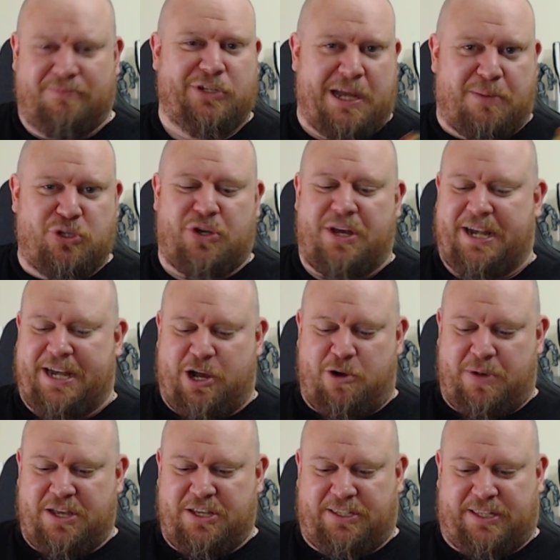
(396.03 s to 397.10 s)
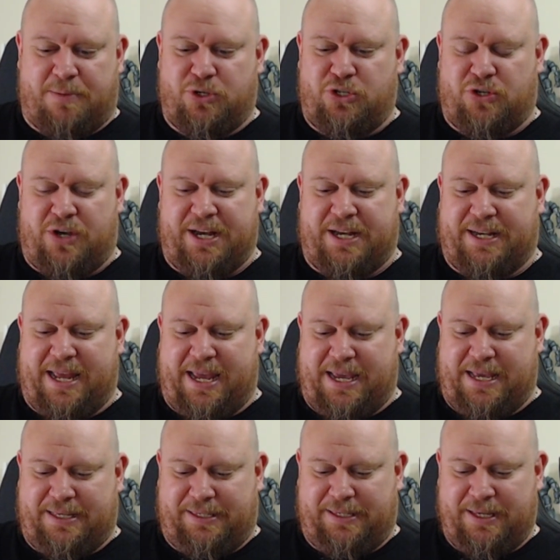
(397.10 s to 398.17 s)
double jointed elbows, double jointed
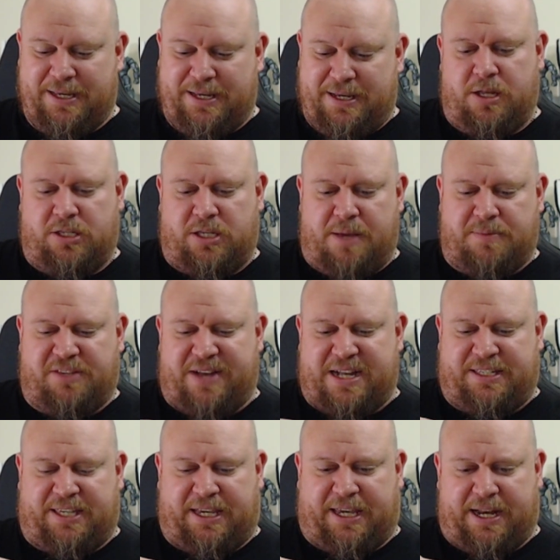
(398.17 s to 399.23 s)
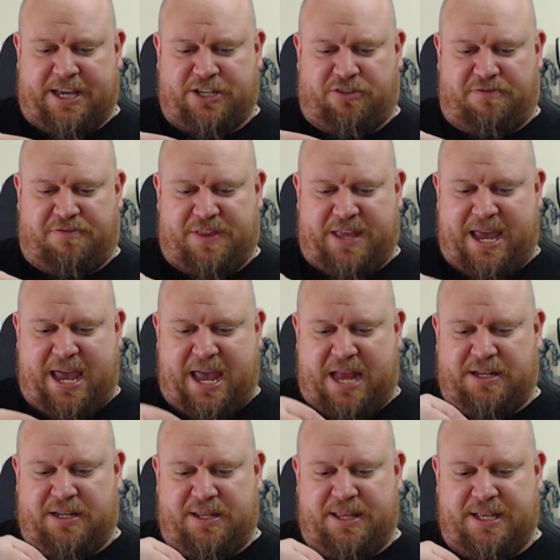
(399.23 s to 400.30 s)
knees. In terms of articulation for the
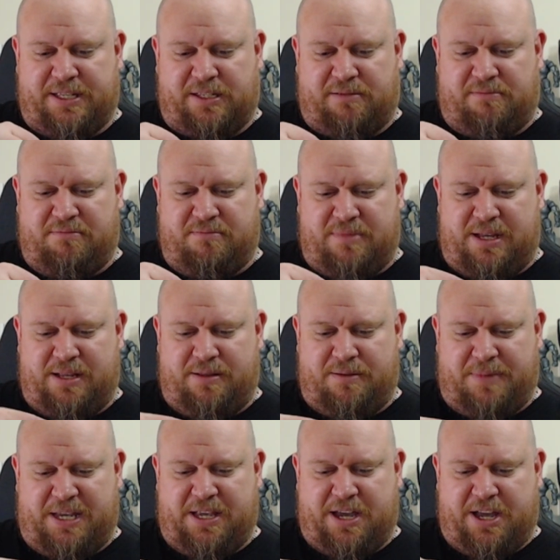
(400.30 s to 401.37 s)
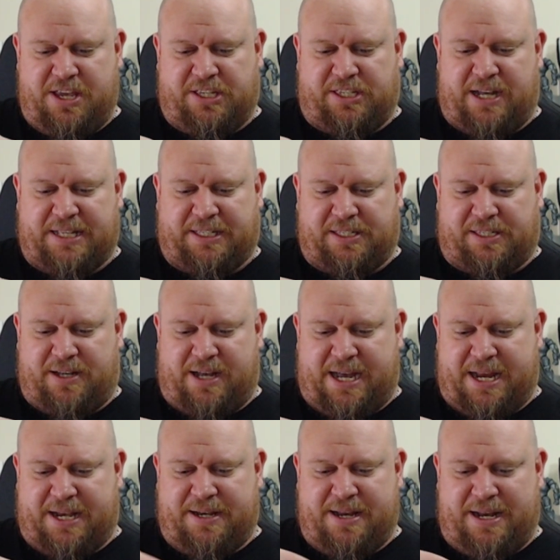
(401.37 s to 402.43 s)
head, there's, a, I mean, you got your side to
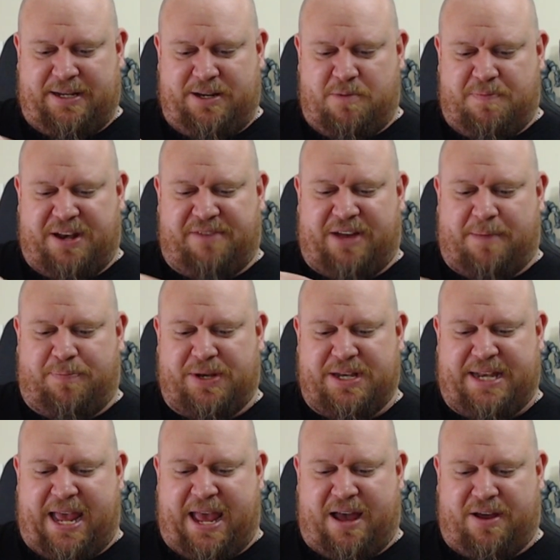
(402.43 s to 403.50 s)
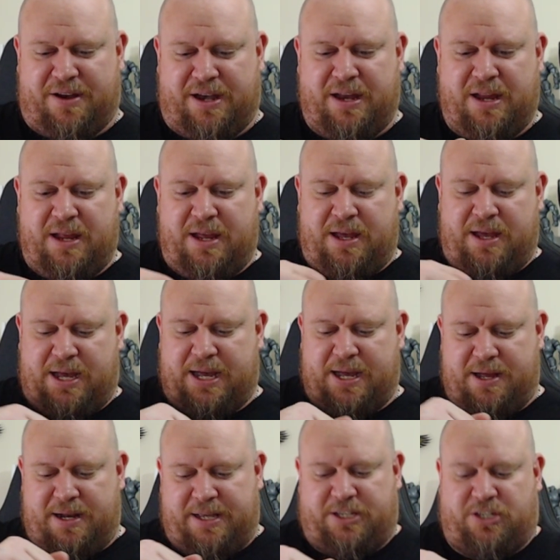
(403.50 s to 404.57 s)
side, a little bit of up and down.
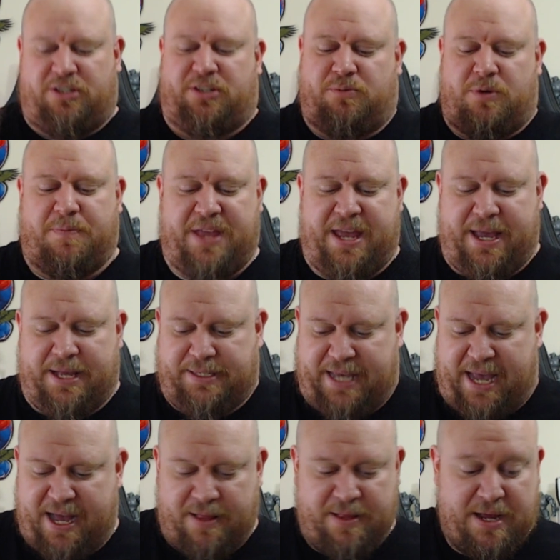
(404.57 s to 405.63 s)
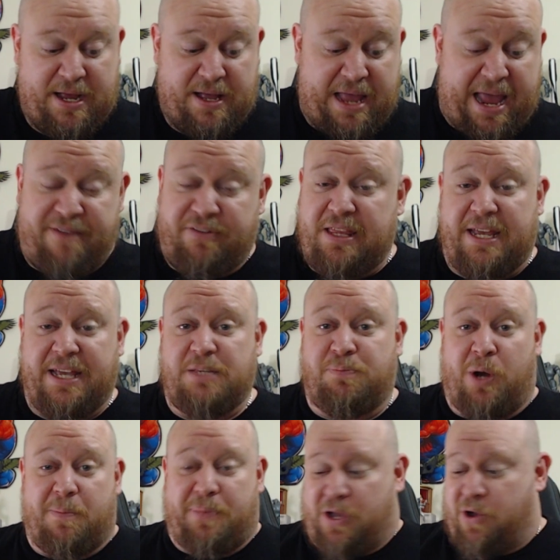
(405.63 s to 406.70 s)
Uh, let's swap the heads out. Everything is
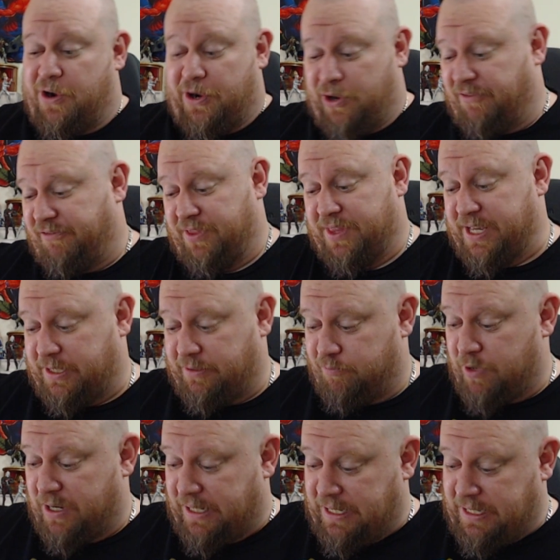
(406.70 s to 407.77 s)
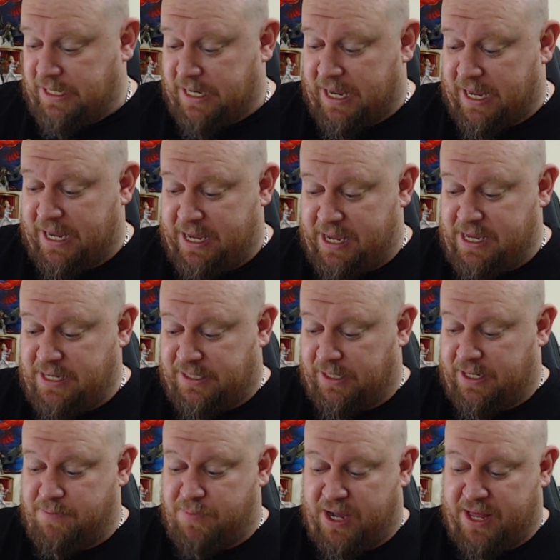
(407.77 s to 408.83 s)
popping on and off of this really uh,
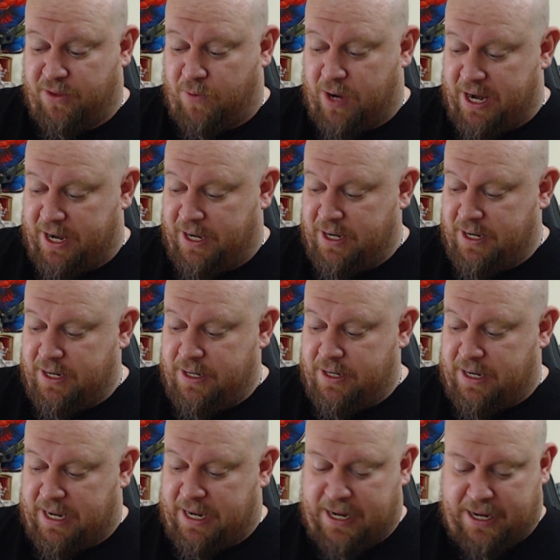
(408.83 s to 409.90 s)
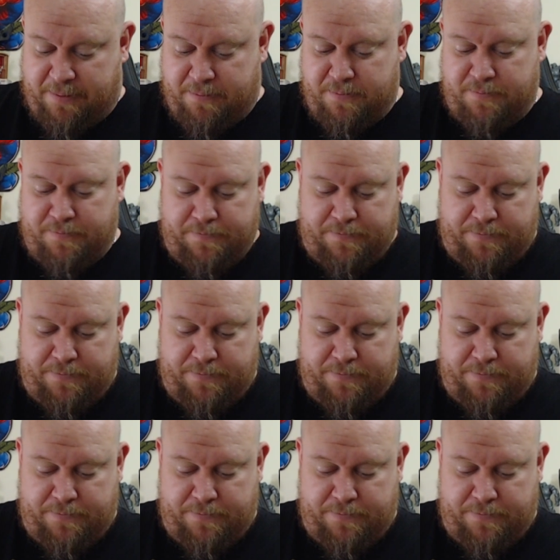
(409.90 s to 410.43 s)
easily, by the way. Um,